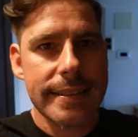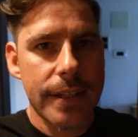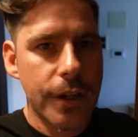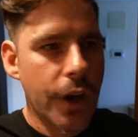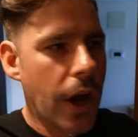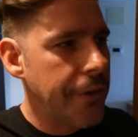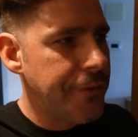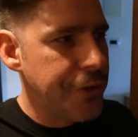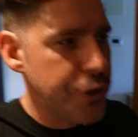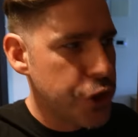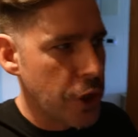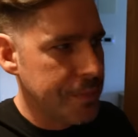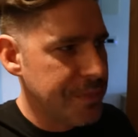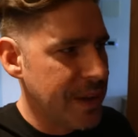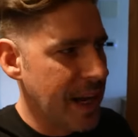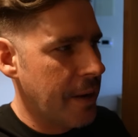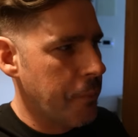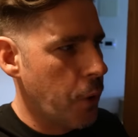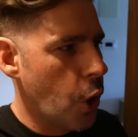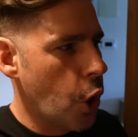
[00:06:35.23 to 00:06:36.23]
the coffee shop
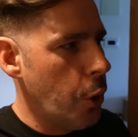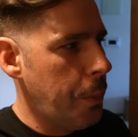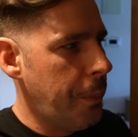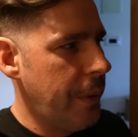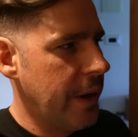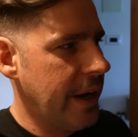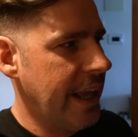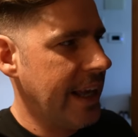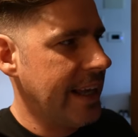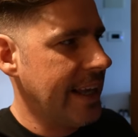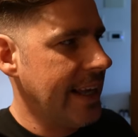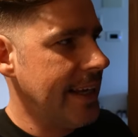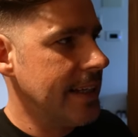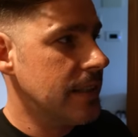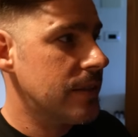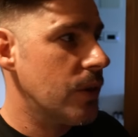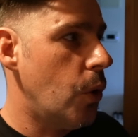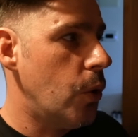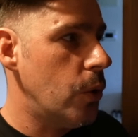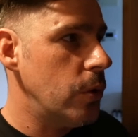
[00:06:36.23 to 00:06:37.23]
that I'm opening
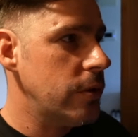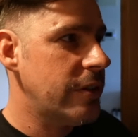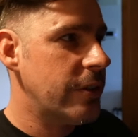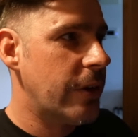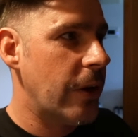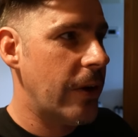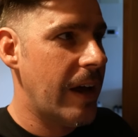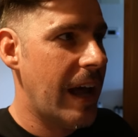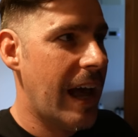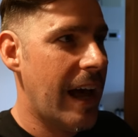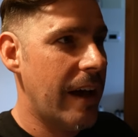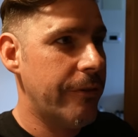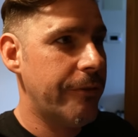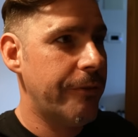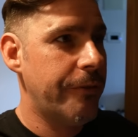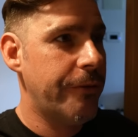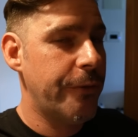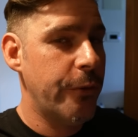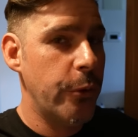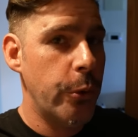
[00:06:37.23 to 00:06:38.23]
is also going to have
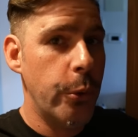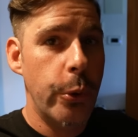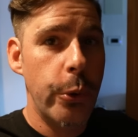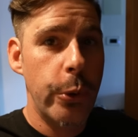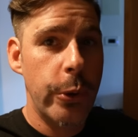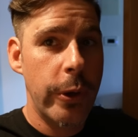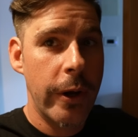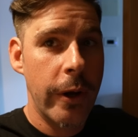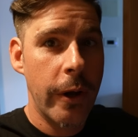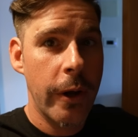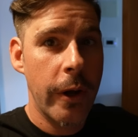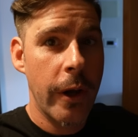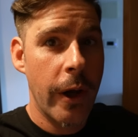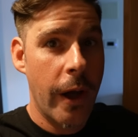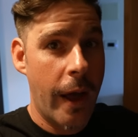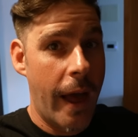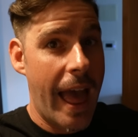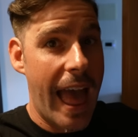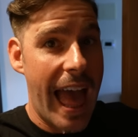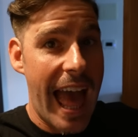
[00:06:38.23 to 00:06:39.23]
food
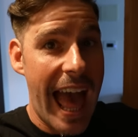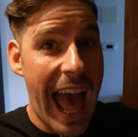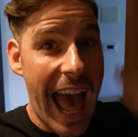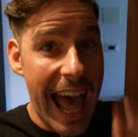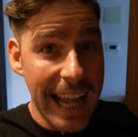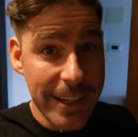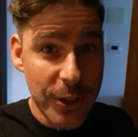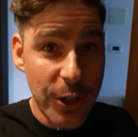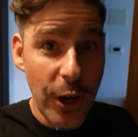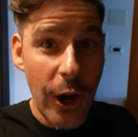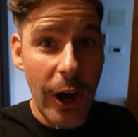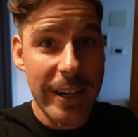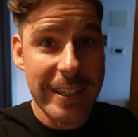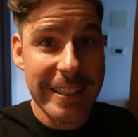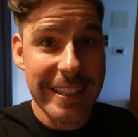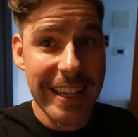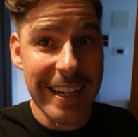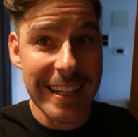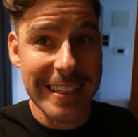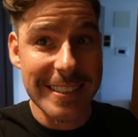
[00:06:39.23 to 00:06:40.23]
and
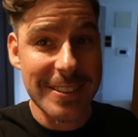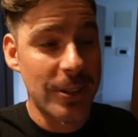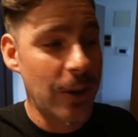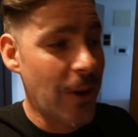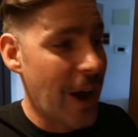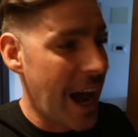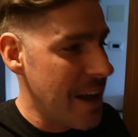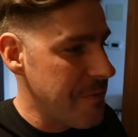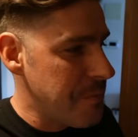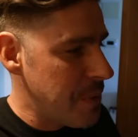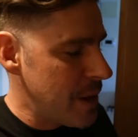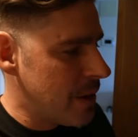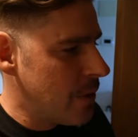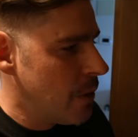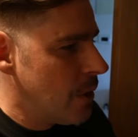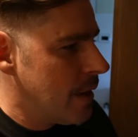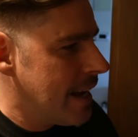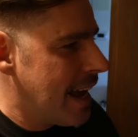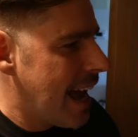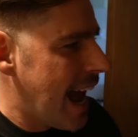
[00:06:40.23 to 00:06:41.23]
cocktails. So I've been
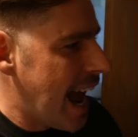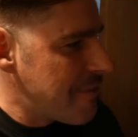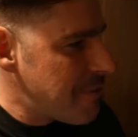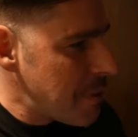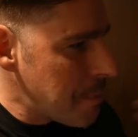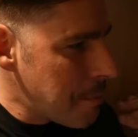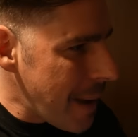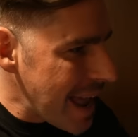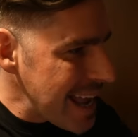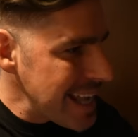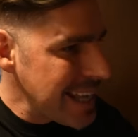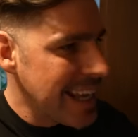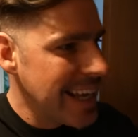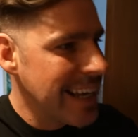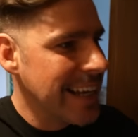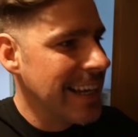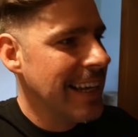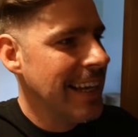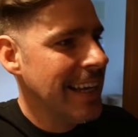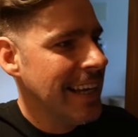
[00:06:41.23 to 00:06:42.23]

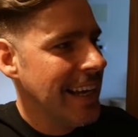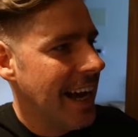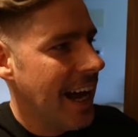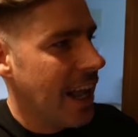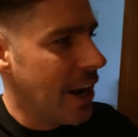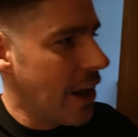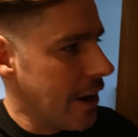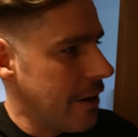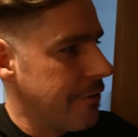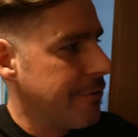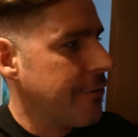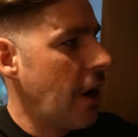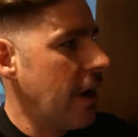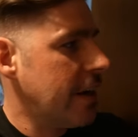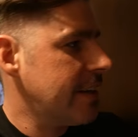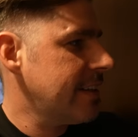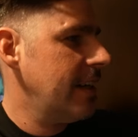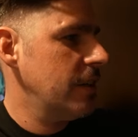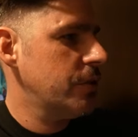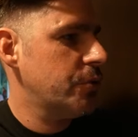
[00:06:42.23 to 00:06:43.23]
making a lot of
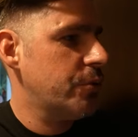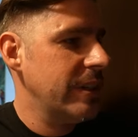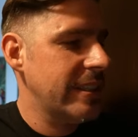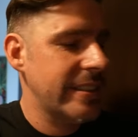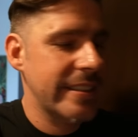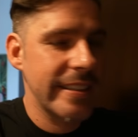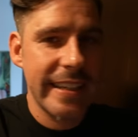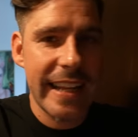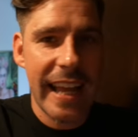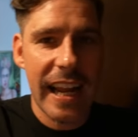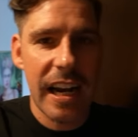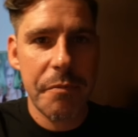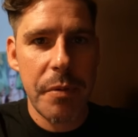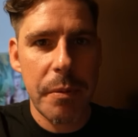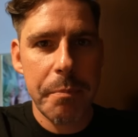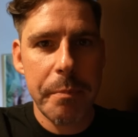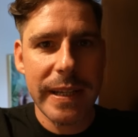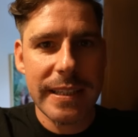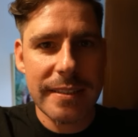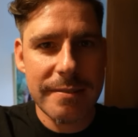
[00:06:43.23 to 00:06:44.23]
cocktails recently, and I've
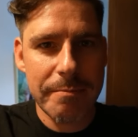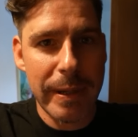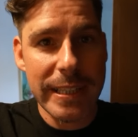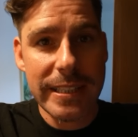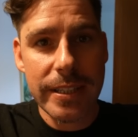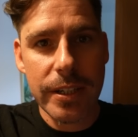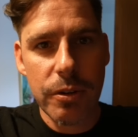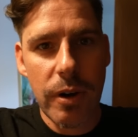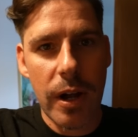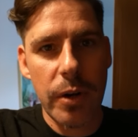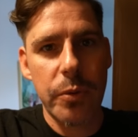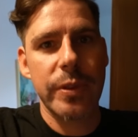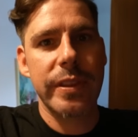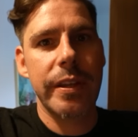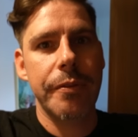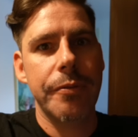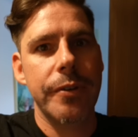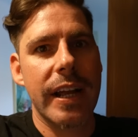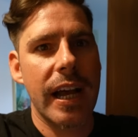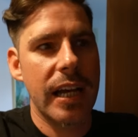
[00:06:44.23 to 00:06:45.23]
been messing around with
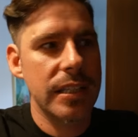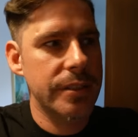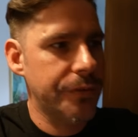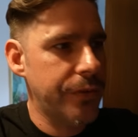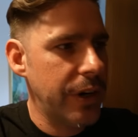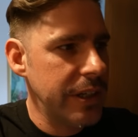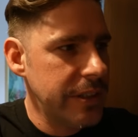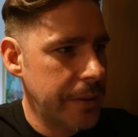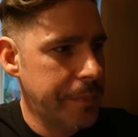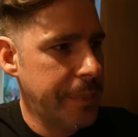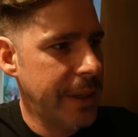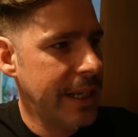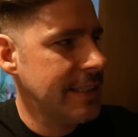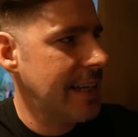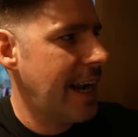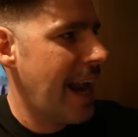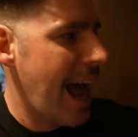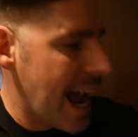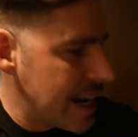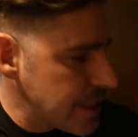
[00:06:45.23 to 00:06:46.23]
different kinds of recipes.
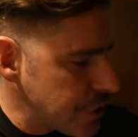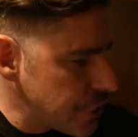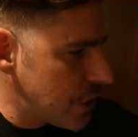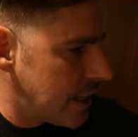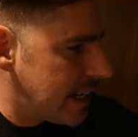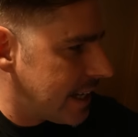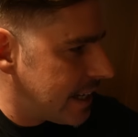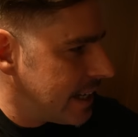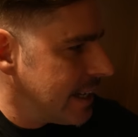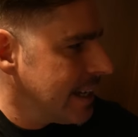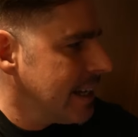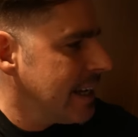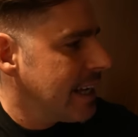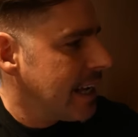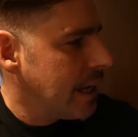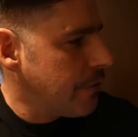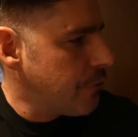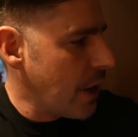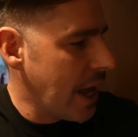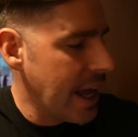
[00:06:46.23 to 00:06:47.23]
And actually,
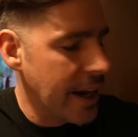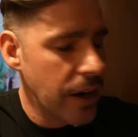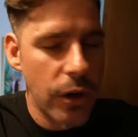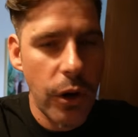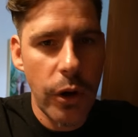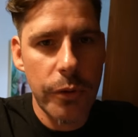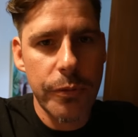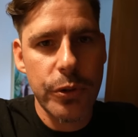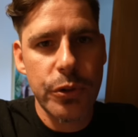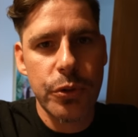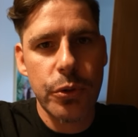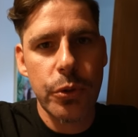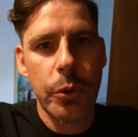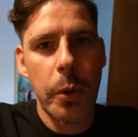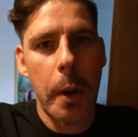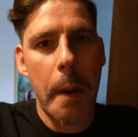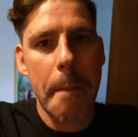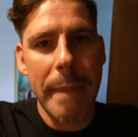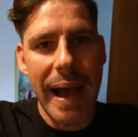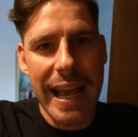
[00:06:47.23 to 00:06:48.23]
if you head on over
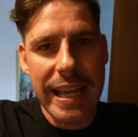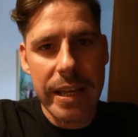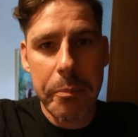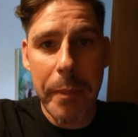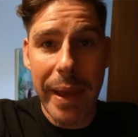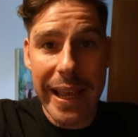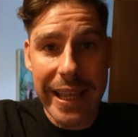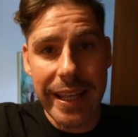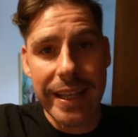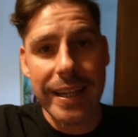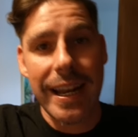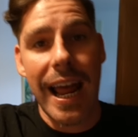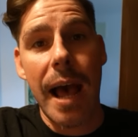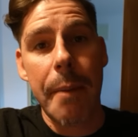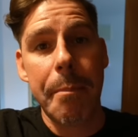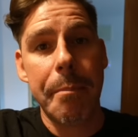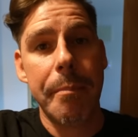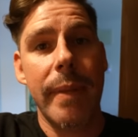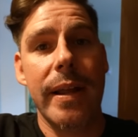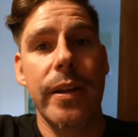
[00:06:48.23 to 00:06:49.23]
to Mike Making It
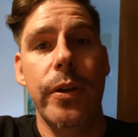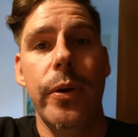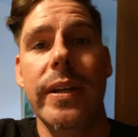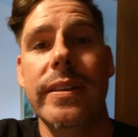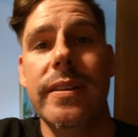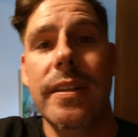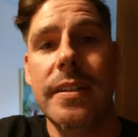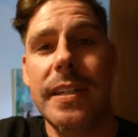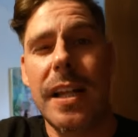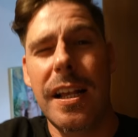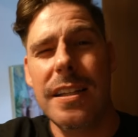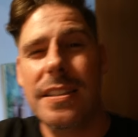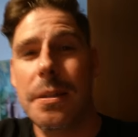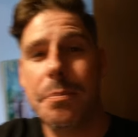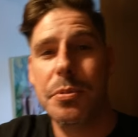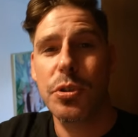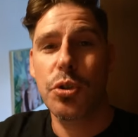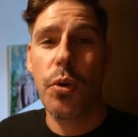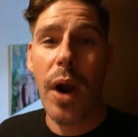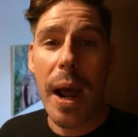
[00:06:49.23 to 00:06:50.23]
Happen and you hit the
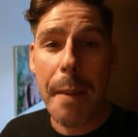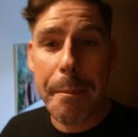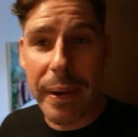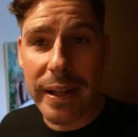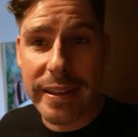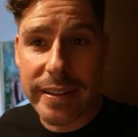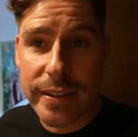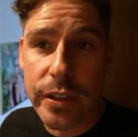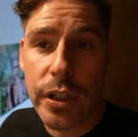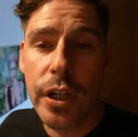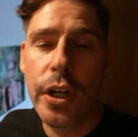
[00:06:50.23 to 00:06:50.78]
subscribe button,